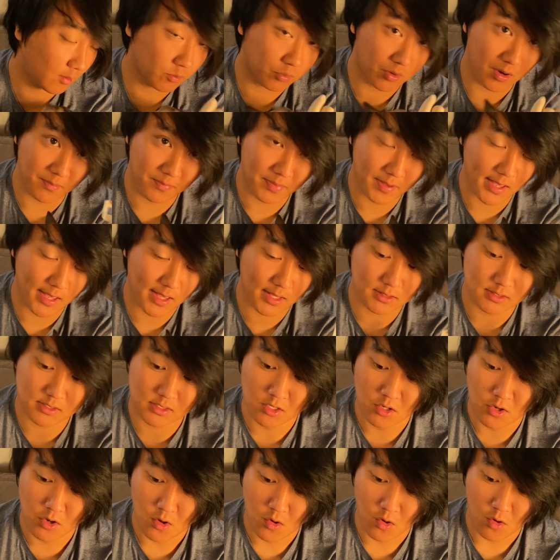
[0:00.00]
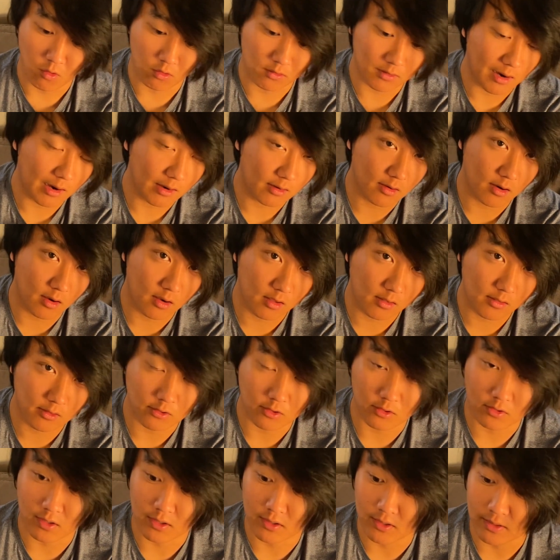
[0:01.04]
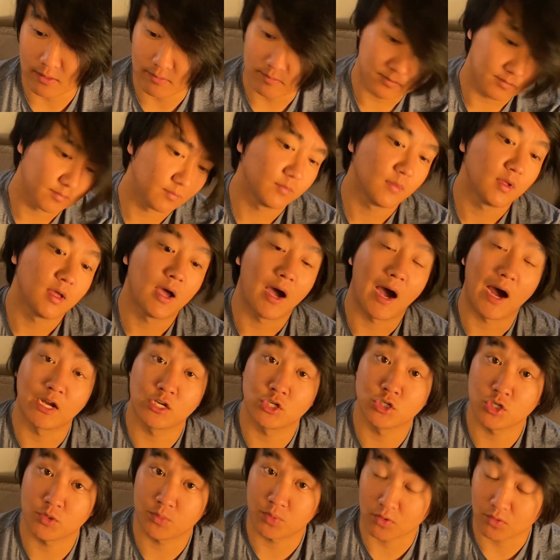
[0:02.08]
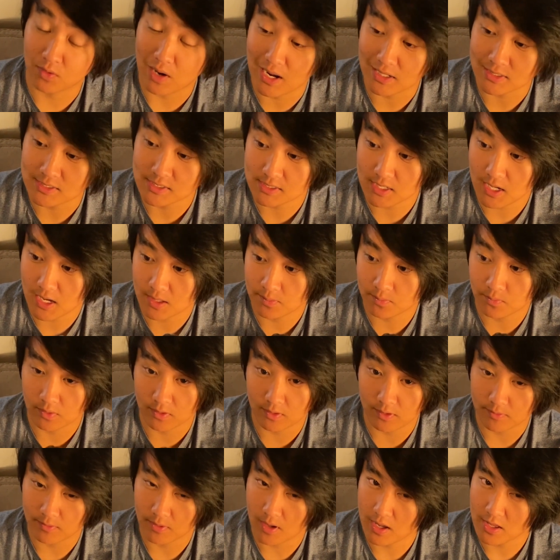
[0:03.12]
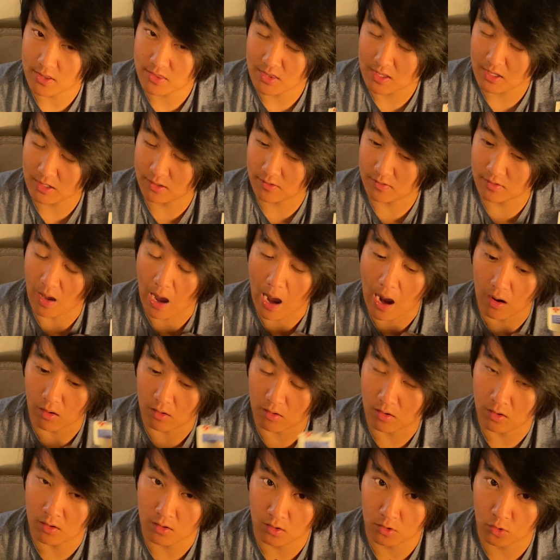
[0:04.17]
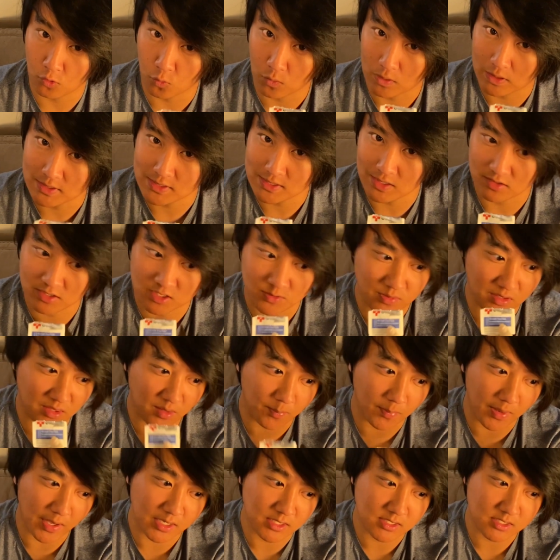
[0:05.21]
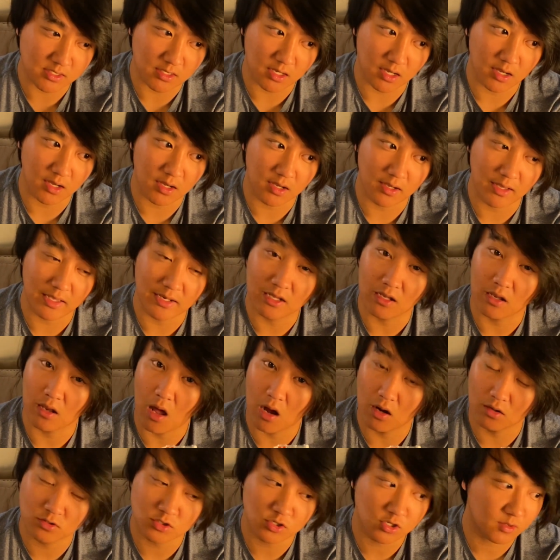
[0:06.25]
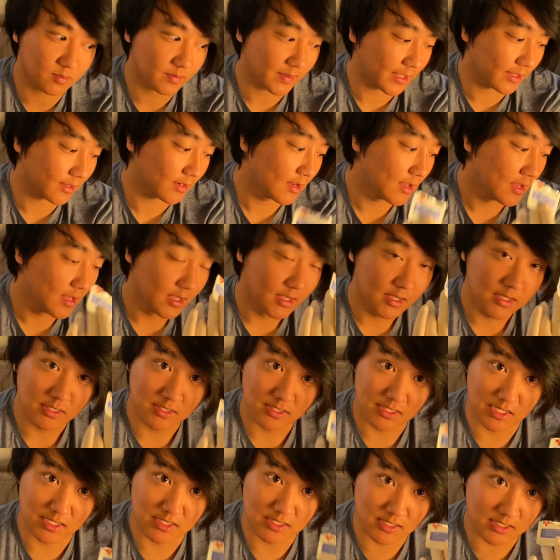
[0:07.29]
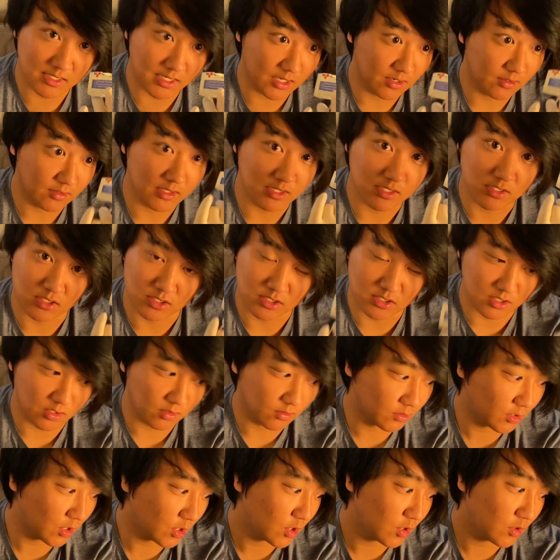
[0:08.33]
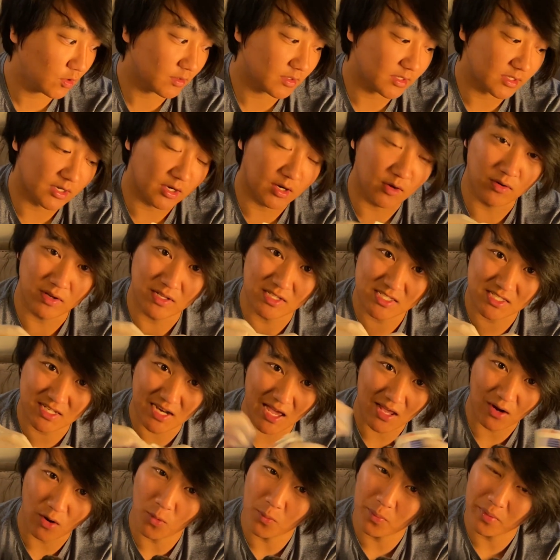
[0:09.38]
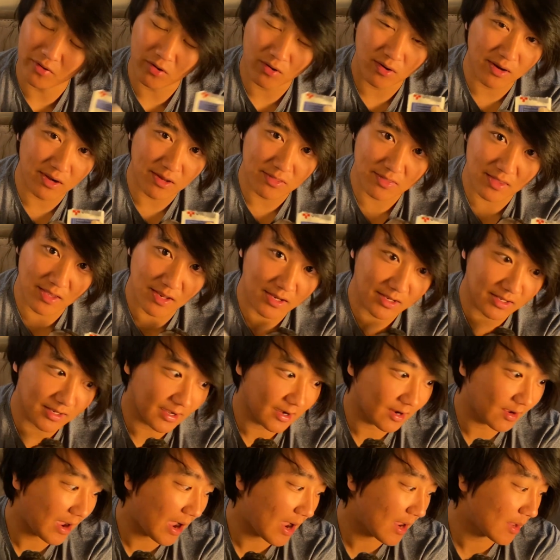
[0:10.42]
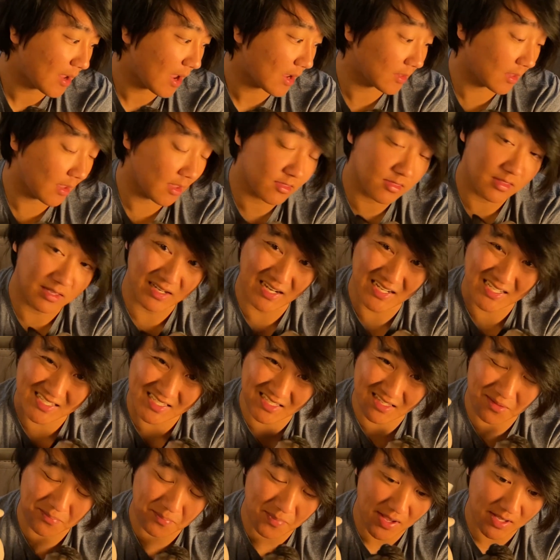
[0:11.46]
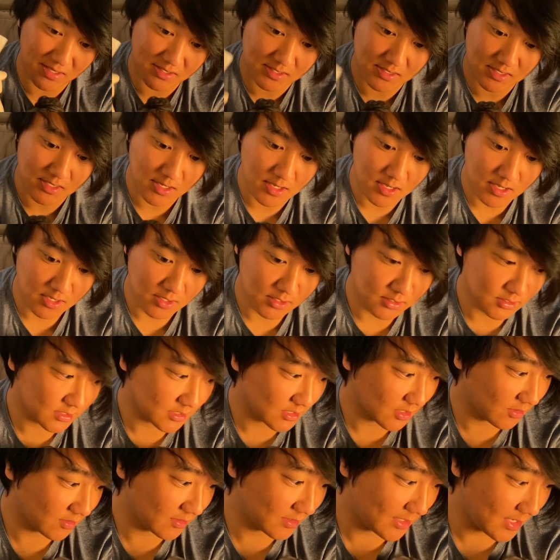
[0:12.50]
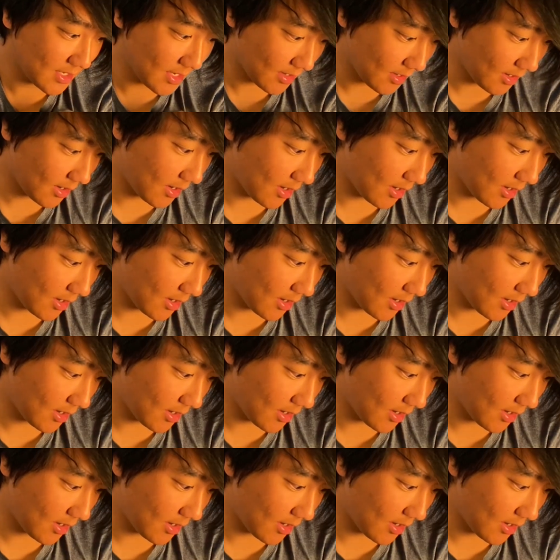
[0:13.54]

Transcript: prep pads, or alcohol, or hydrogen peroxide, but I think alcohol works out to be the best in the long term. And since this is still new, it's not open or anything, I think this is the best. So yeah,